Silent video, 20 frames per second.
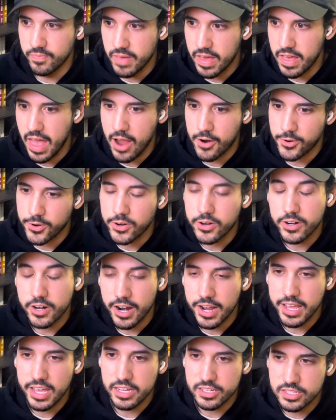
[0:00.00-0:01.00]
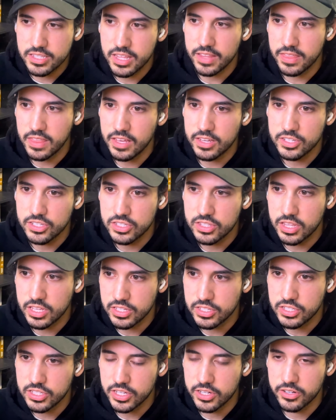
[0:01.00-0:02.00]
error, I guess, that this
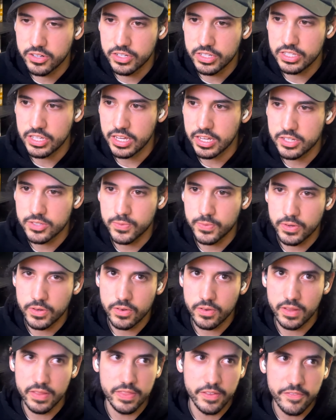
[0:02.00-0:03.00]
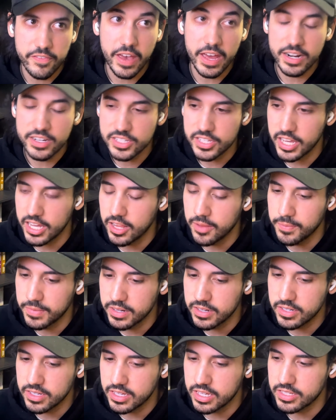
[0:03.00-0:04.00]
series, I guess, would, in the fantasy
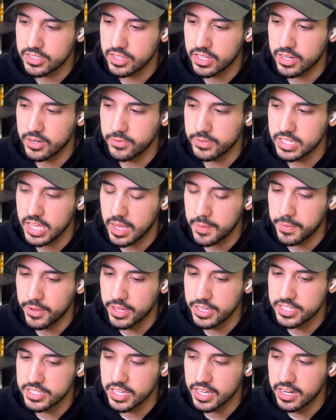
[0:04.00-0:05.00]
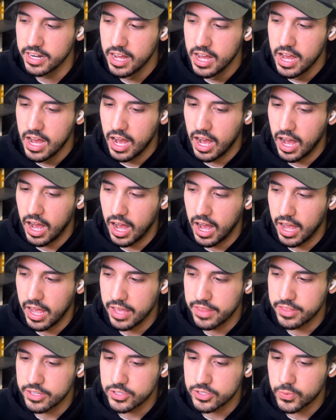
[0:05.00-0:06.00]
element, I guess, that it would take place in
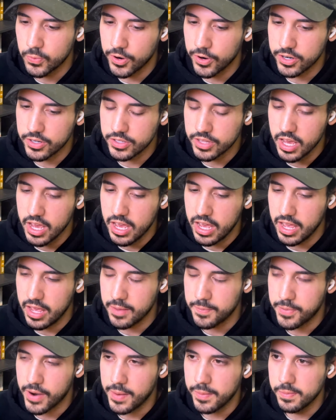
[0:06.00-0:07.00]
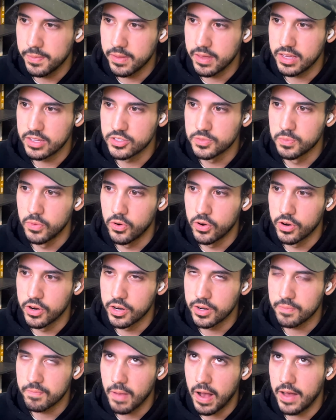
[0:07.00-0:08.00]
this world. It probably is
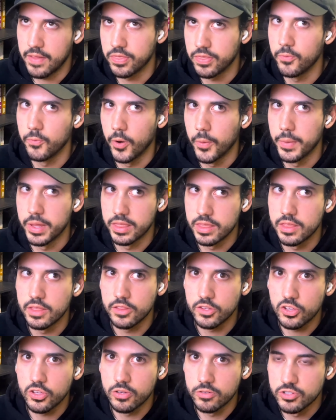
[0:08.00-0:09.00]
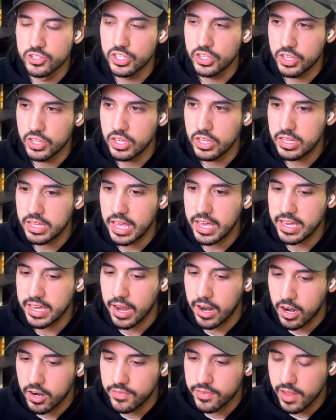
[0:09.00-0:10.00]
more on the woman to usually take
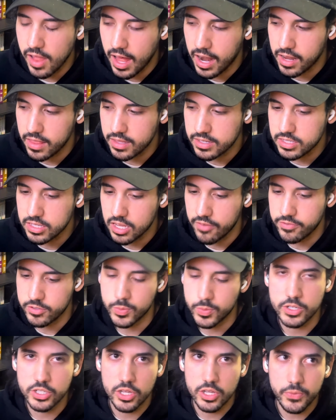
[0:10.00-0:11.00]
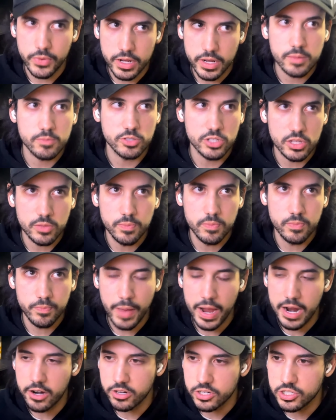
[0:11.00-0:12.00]
care of a lot of this stuff, especially when it comes to
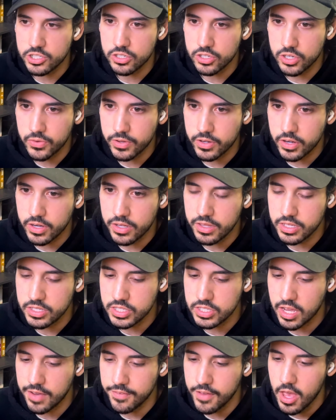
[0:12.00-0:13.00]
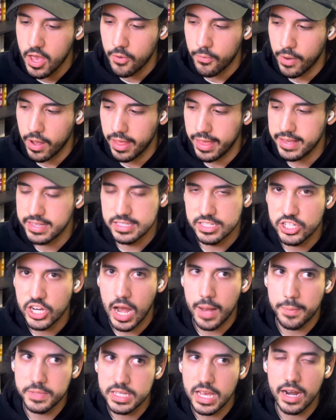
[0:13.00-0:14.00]
marriage and doing all this stuff. Well, his
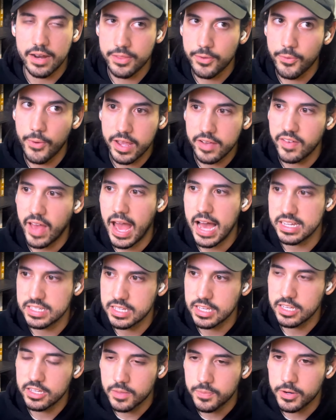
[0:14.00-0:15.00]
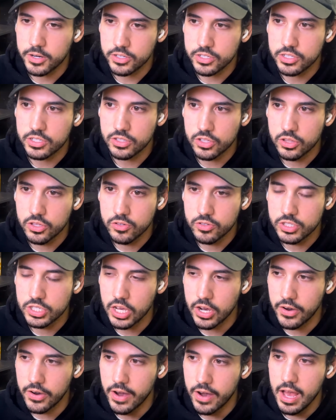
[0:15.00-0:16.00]
job is out of the way of asking the person to do
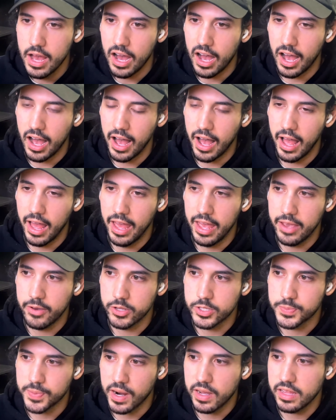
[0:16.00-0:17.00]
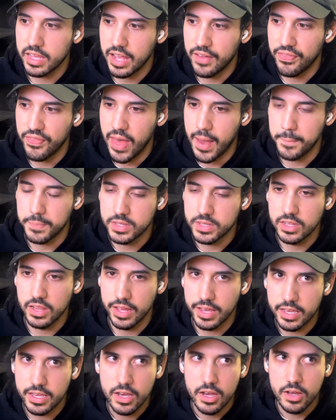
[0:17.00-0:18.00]
so. It's probably on them to,
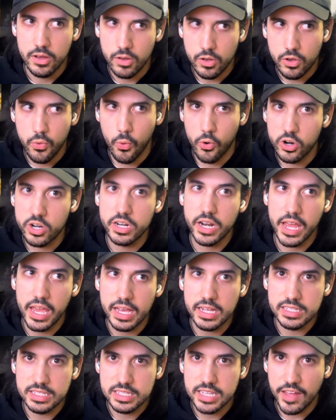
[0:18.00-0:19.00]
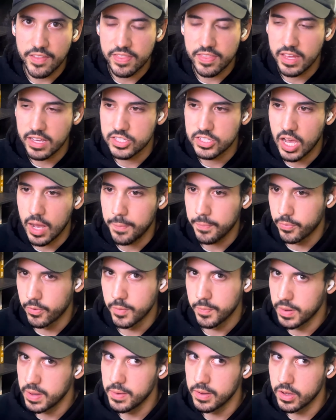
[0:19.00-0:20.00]
like, coordinate and set things up,
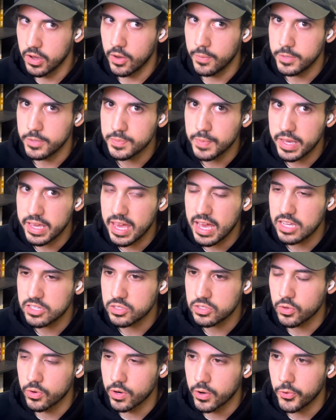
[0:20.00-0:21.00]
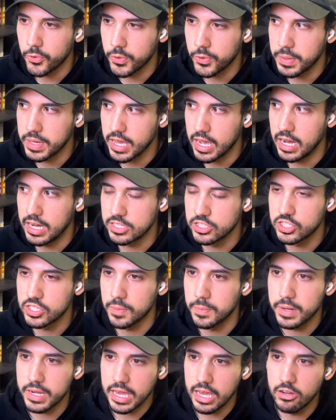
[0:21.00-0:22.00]
would be almost my guess, or it would be on
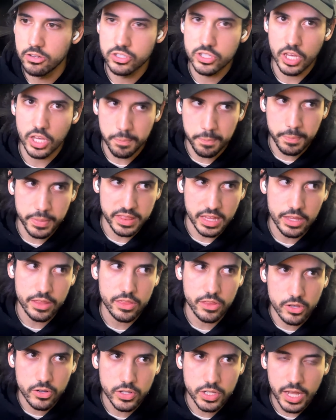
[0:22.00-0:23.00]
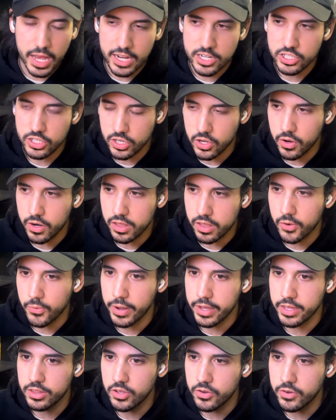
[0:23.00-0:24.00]
somebody else, like, beneath you to actually go out of their
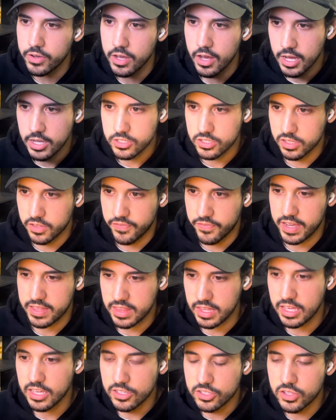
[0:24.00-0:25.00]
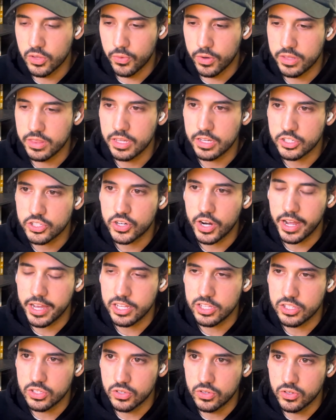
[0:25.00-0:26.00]
way and do it. So the fact that he's the one, like,
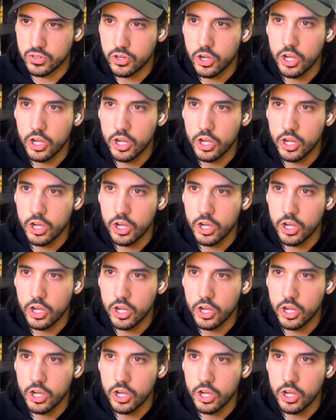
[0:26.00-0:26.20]
trying to